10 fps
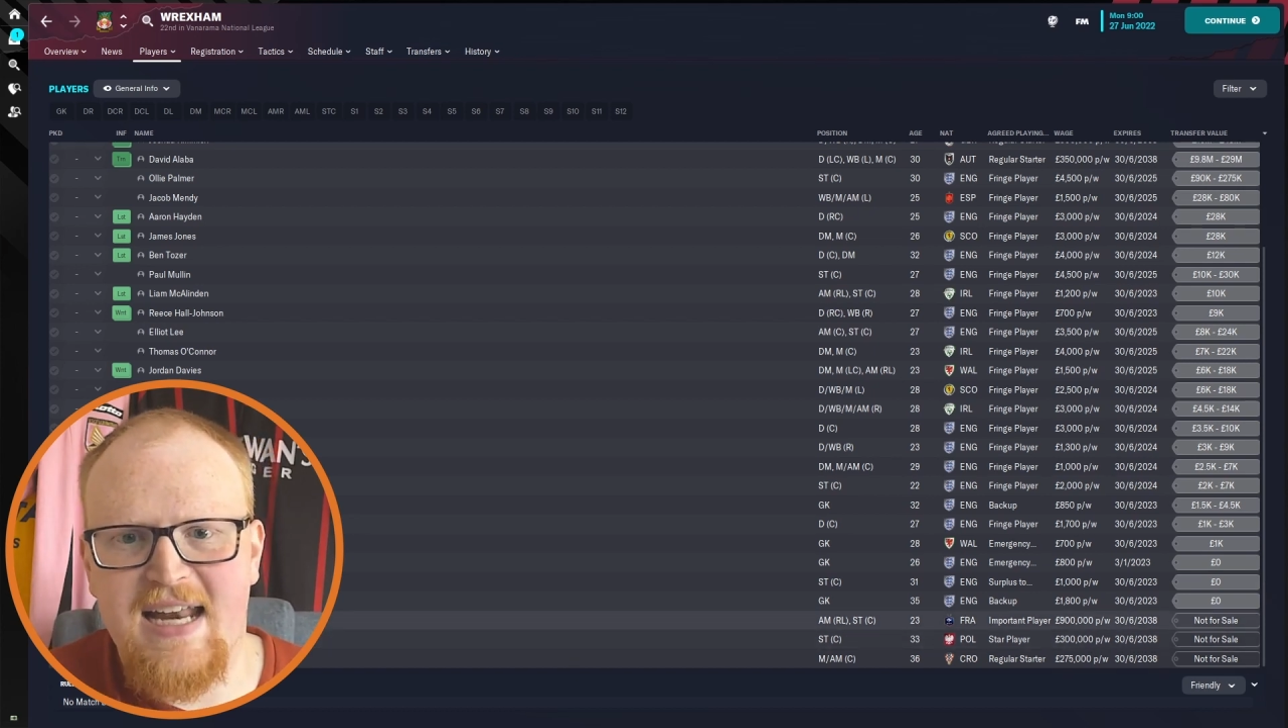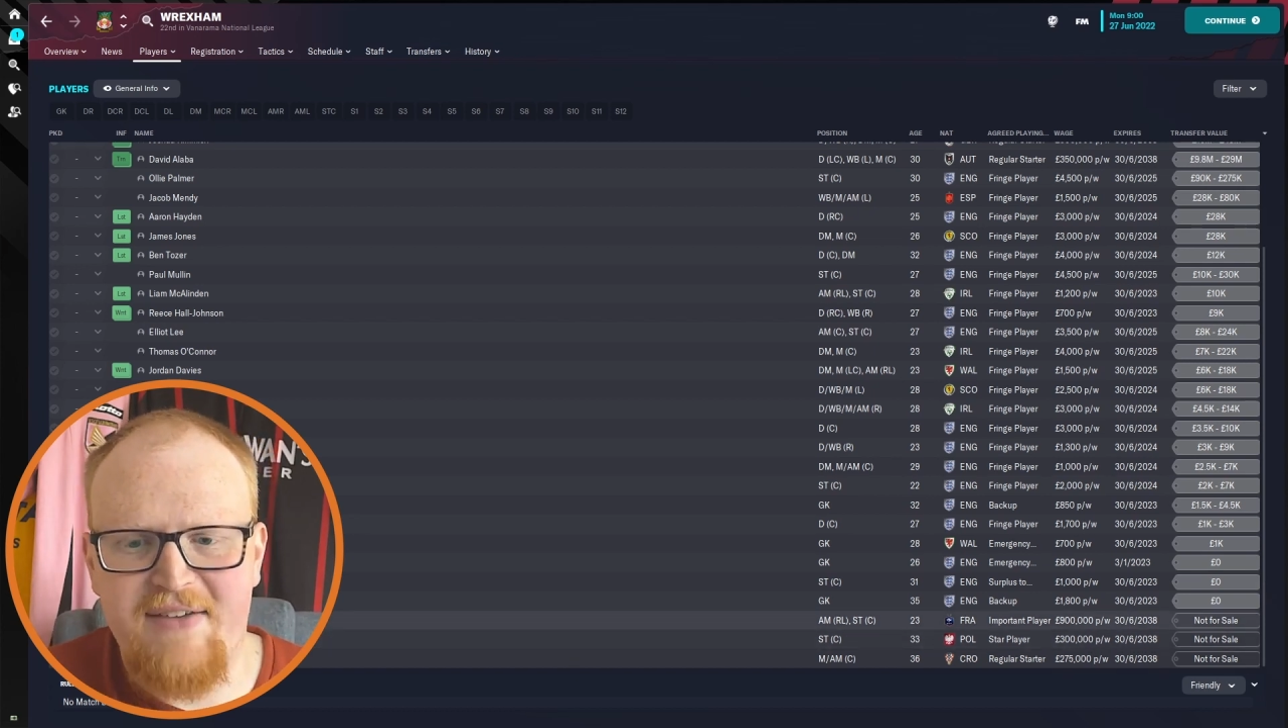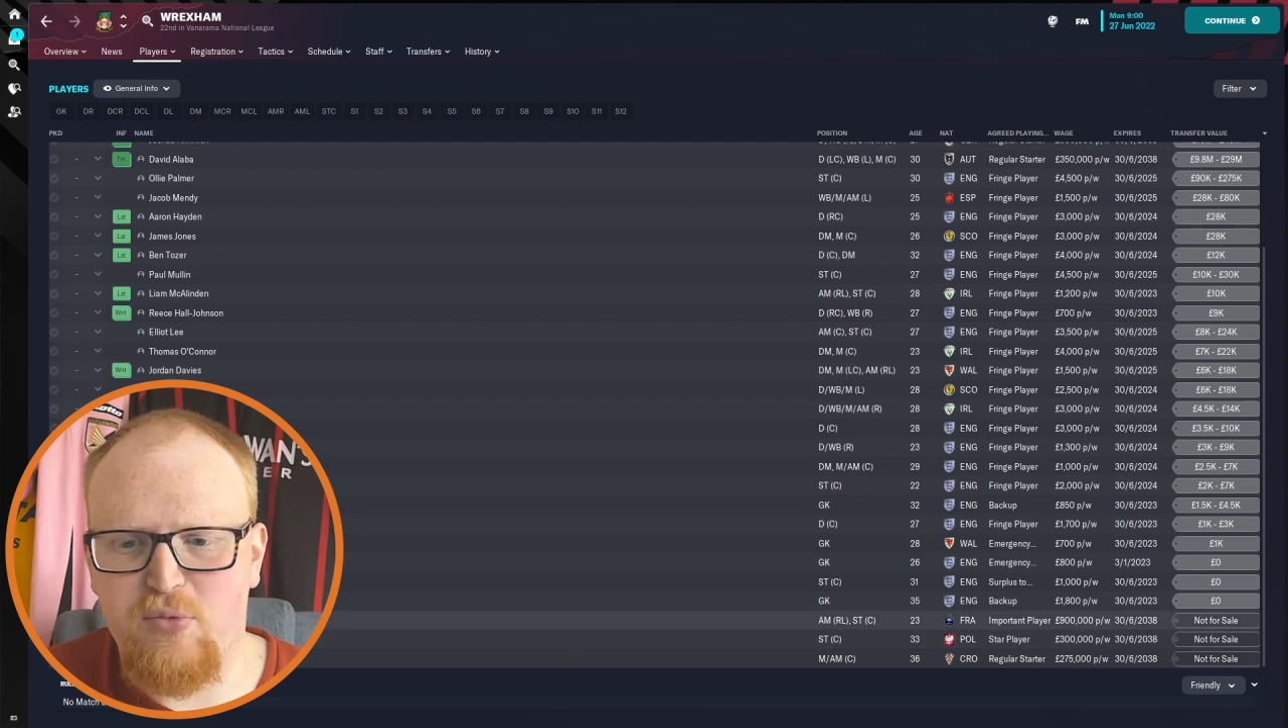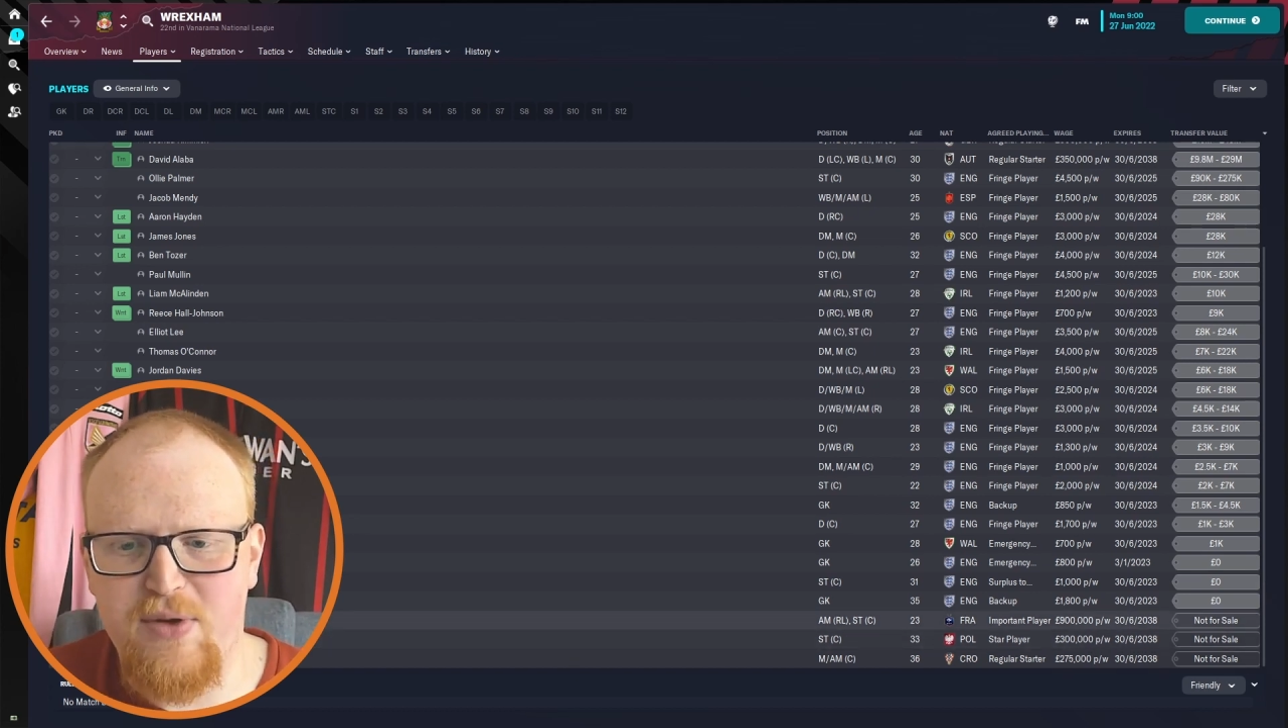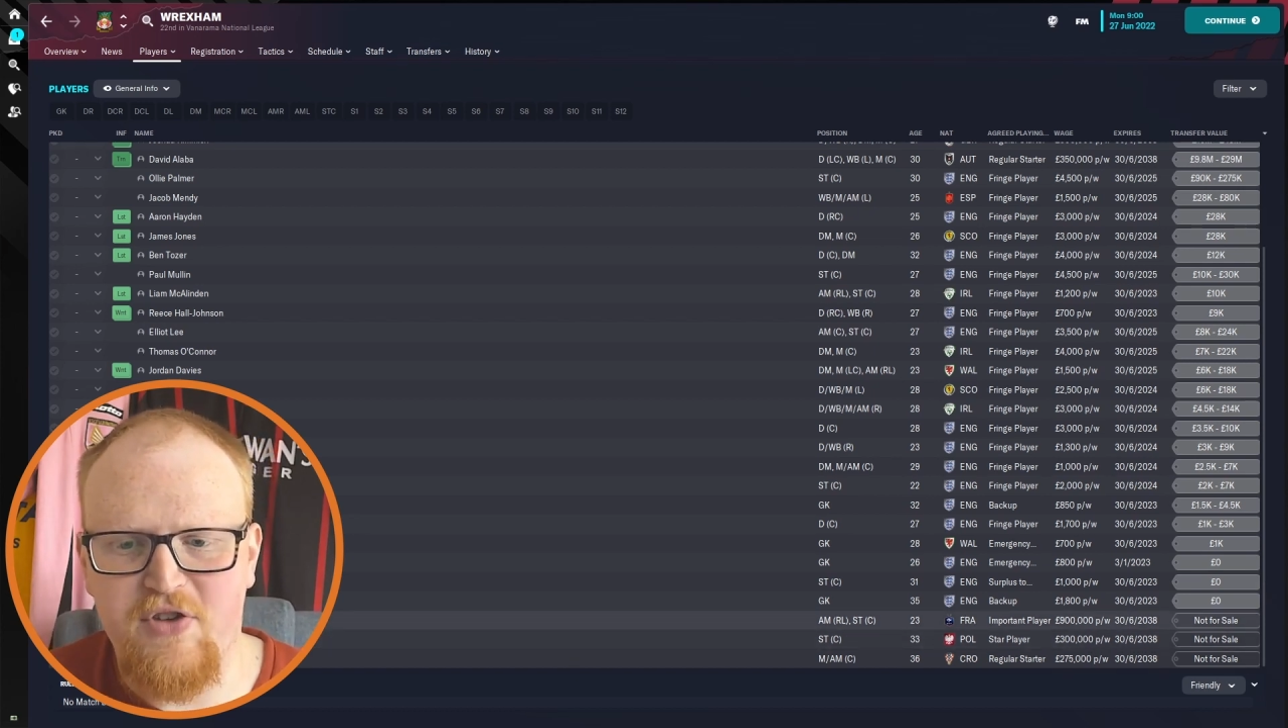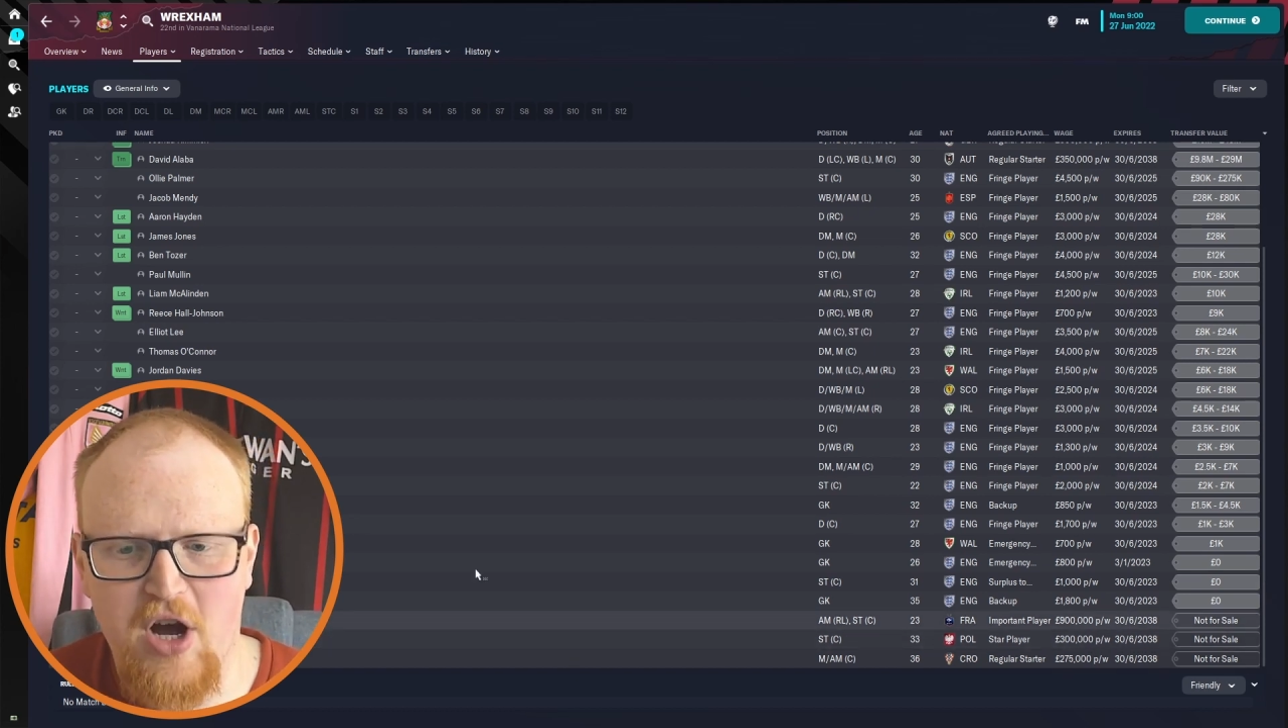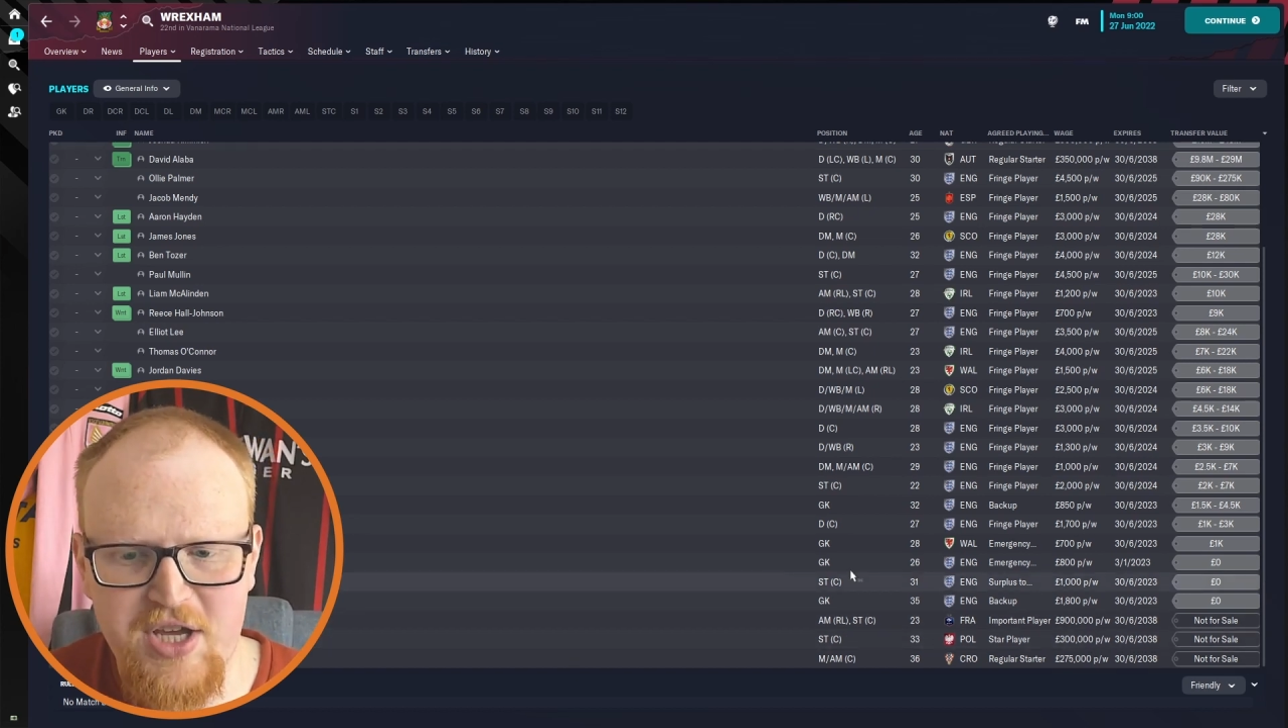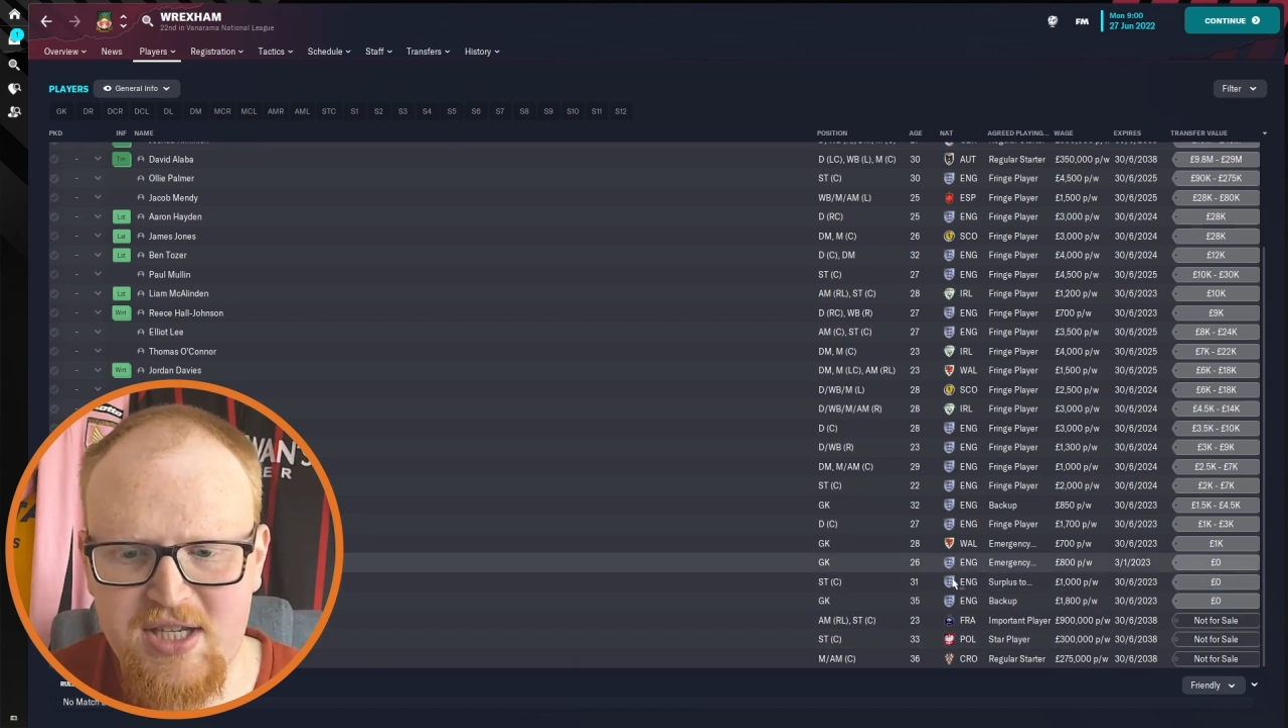11 we've got.